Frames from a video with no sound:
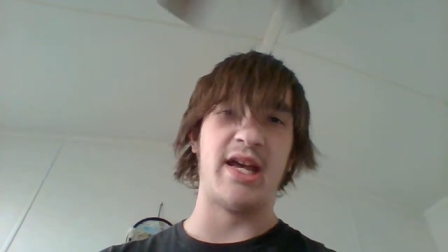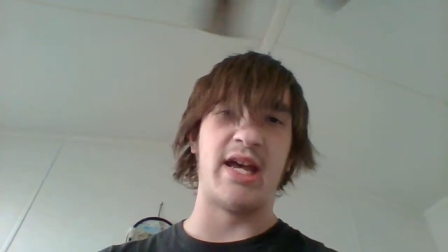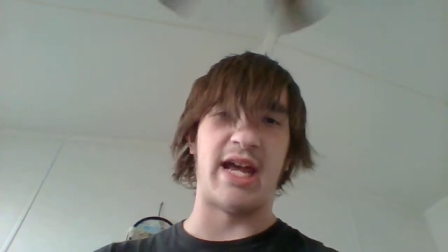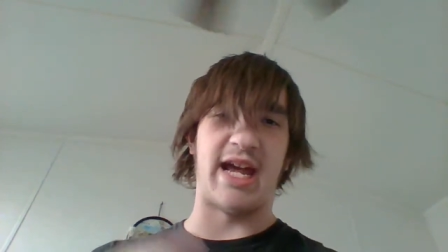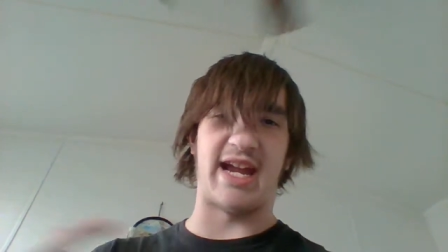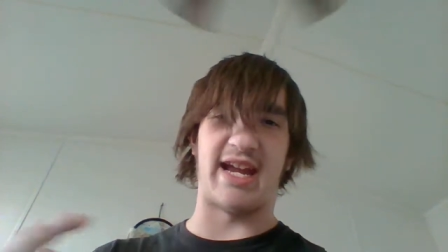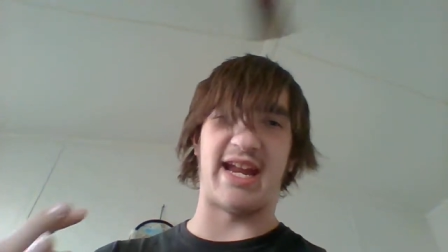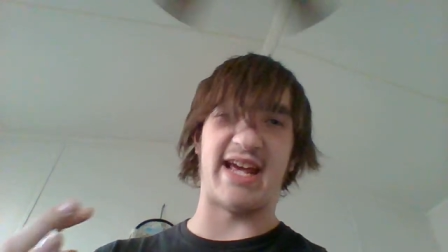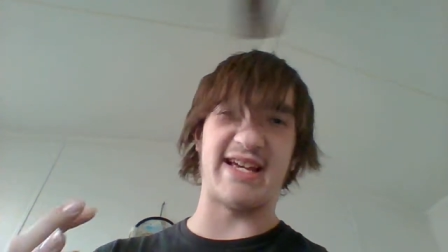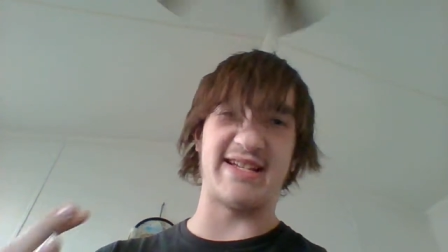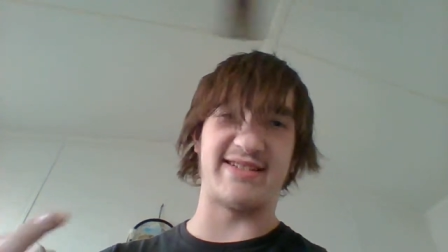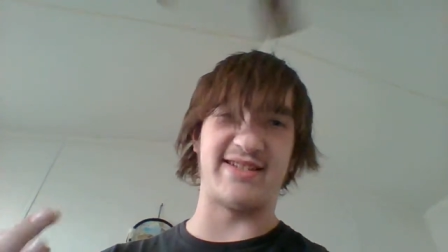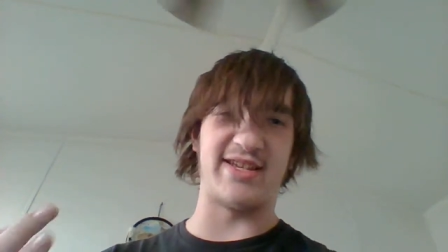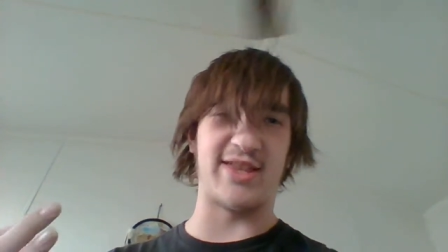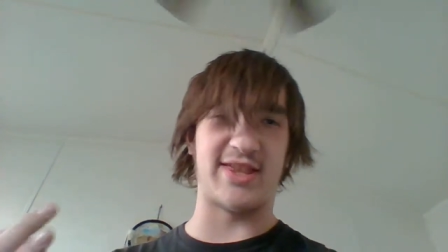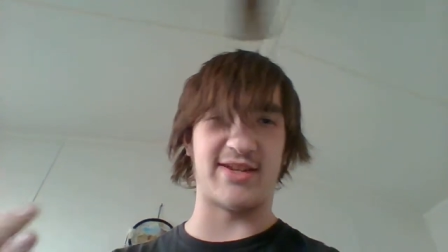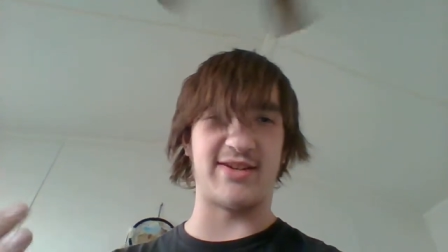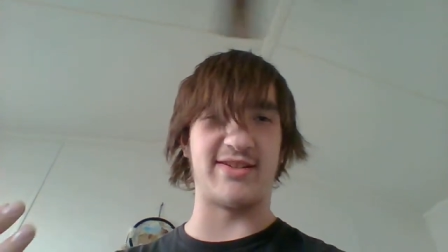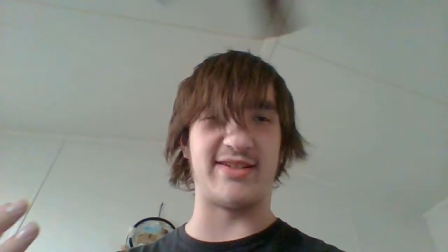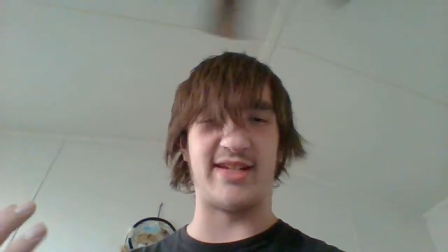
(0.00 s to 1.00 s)
And as he
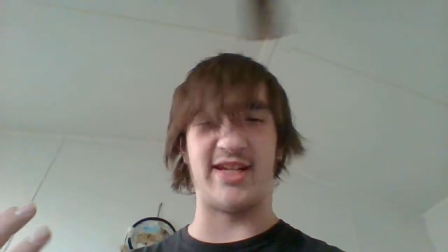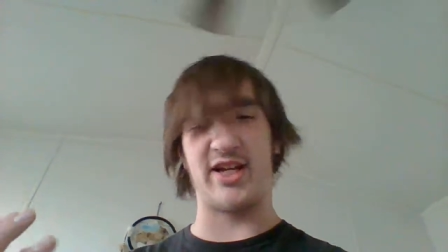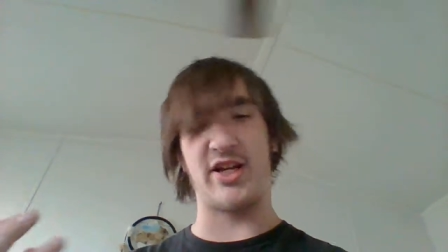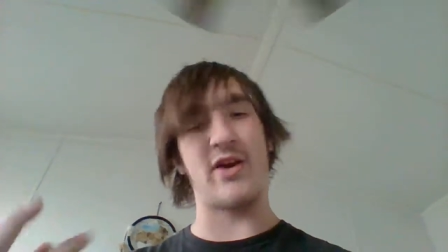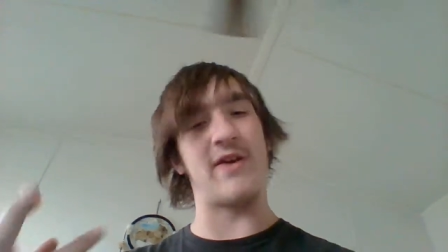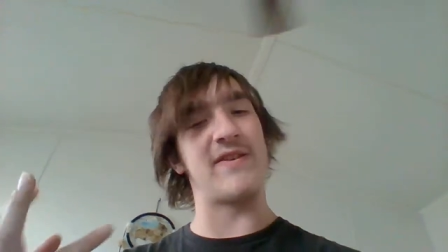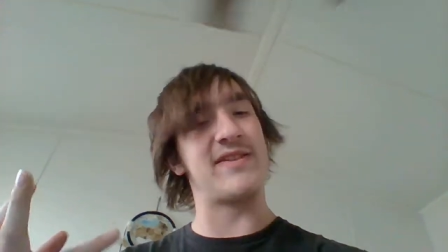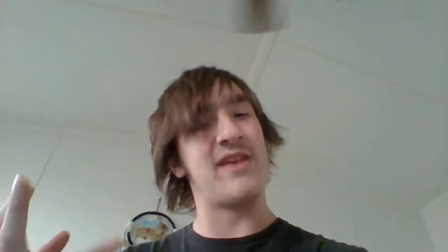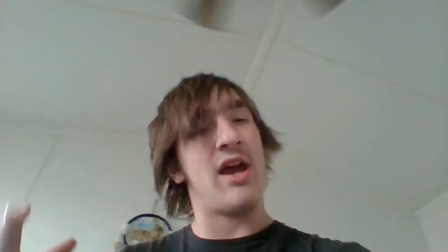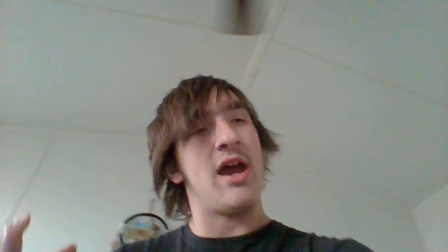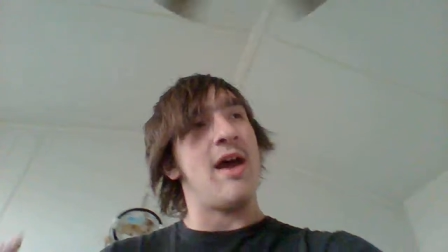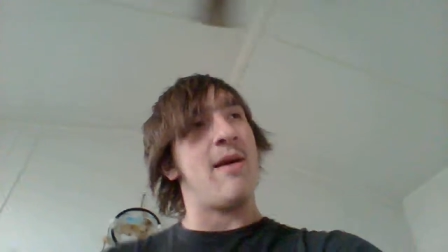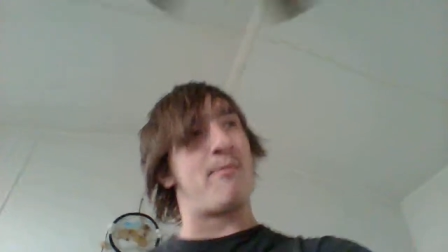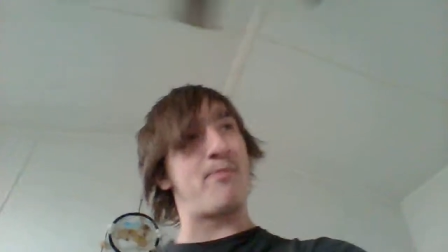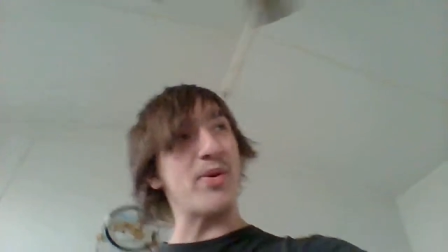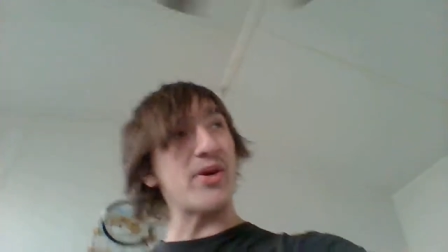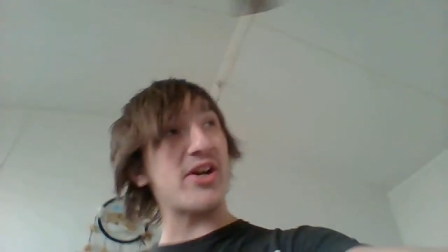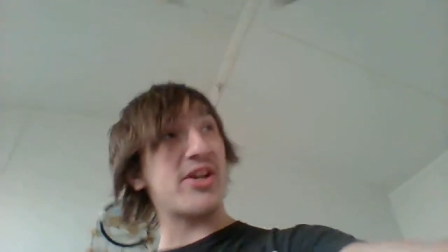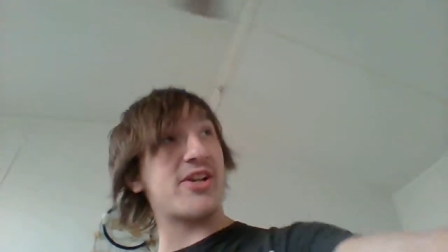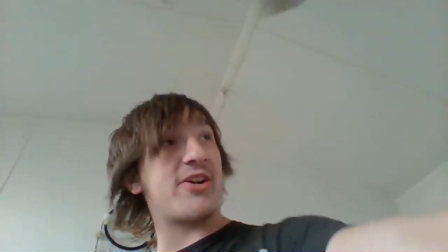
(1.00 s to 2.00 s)
throws, he goes,
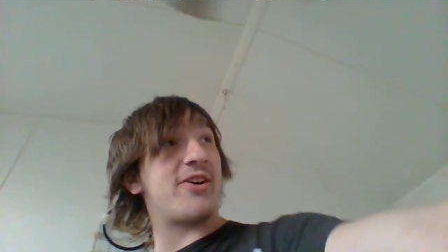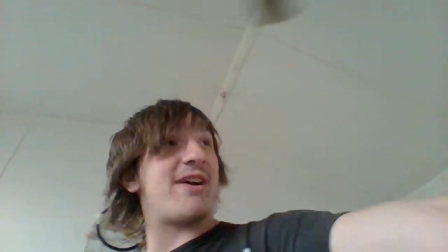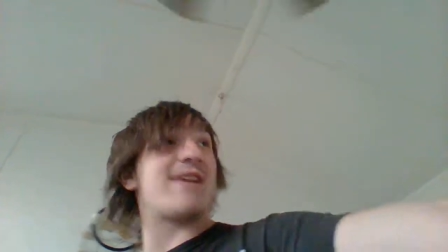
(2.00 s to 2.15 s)
burger